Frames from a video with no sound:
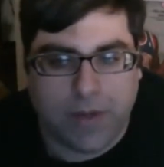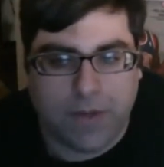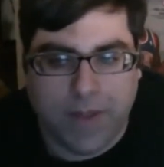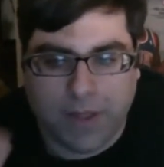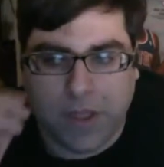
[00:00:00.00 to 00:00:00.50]
I'm
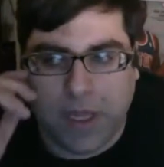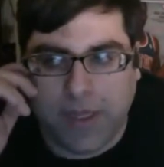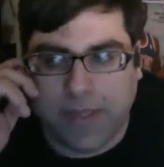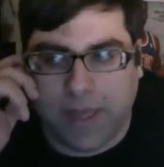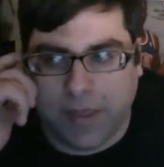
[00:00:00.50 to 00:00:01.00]
not saying
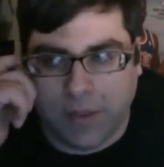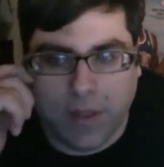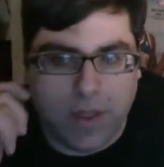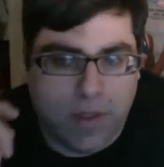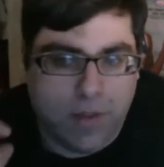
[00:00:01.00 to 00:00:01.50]
that his
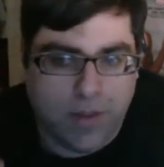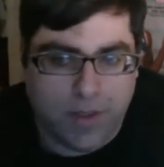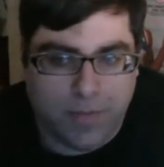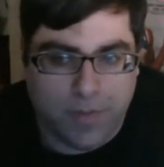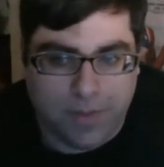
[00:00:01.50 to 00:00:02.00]

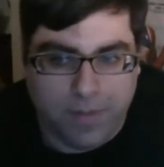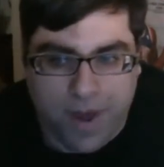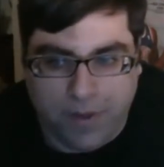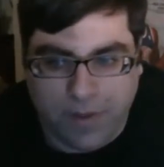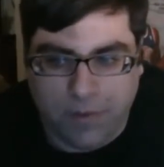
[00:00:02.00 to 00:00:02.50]

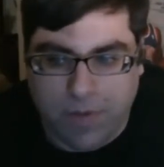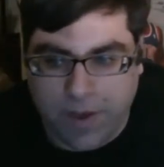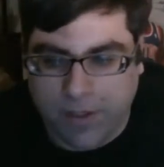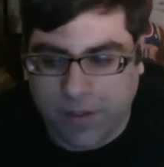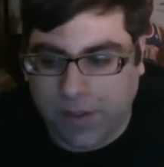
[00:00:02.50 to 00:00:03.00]
policy-wise
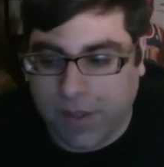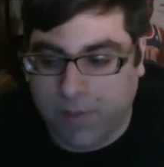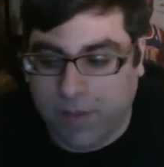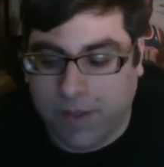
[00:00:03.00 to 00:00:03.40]
he's the same thing.